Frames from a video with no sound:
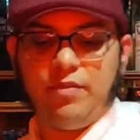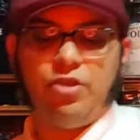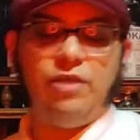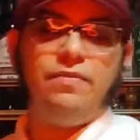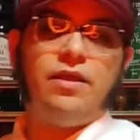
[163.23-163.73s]

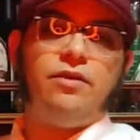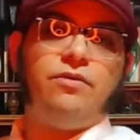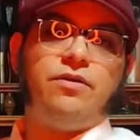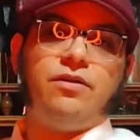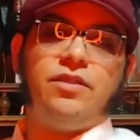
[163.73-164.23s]
Crème de
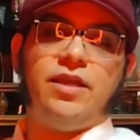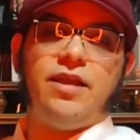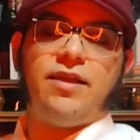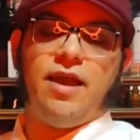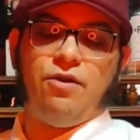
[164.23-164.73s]

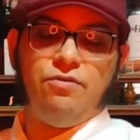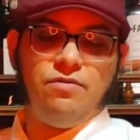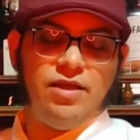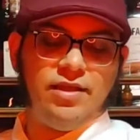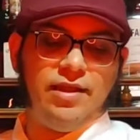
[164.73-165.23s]
Cacao,
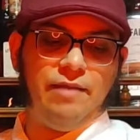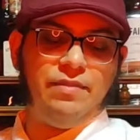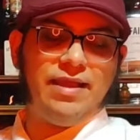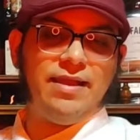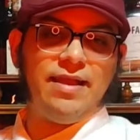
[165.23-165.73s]
and Crème
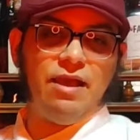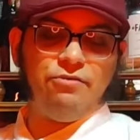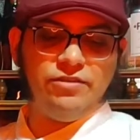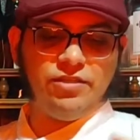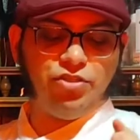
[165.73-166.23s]
de
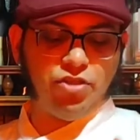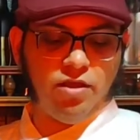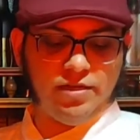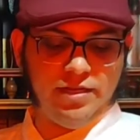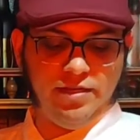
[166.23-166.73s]
Cacao is a
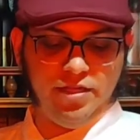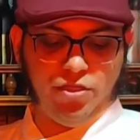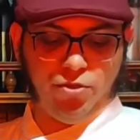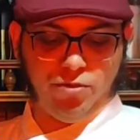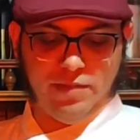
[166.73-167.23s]
chocolate
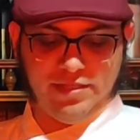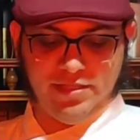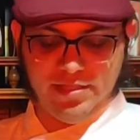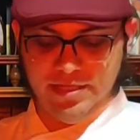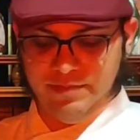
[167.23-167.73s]
liqueur
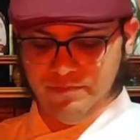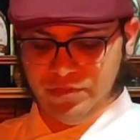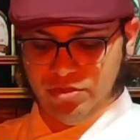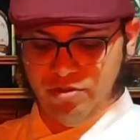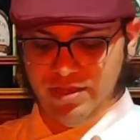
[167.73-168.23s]
basically,
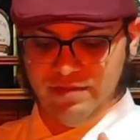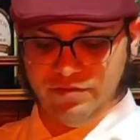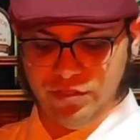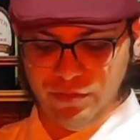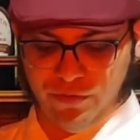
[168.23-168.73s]
so it
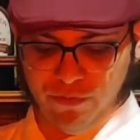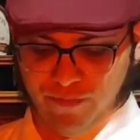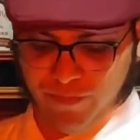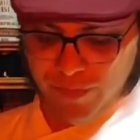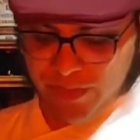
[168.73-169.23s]
gives you
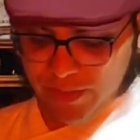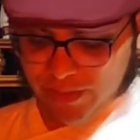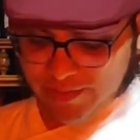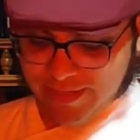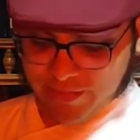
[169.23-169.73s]

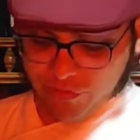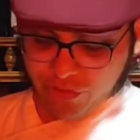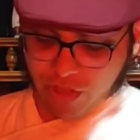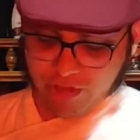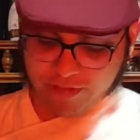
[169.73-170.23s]
a
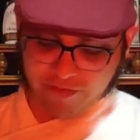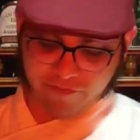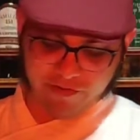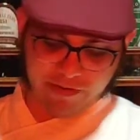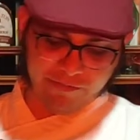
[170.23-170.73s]

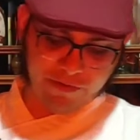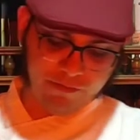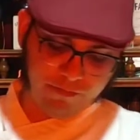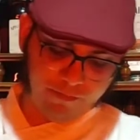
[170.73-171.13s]
chocolate flavor.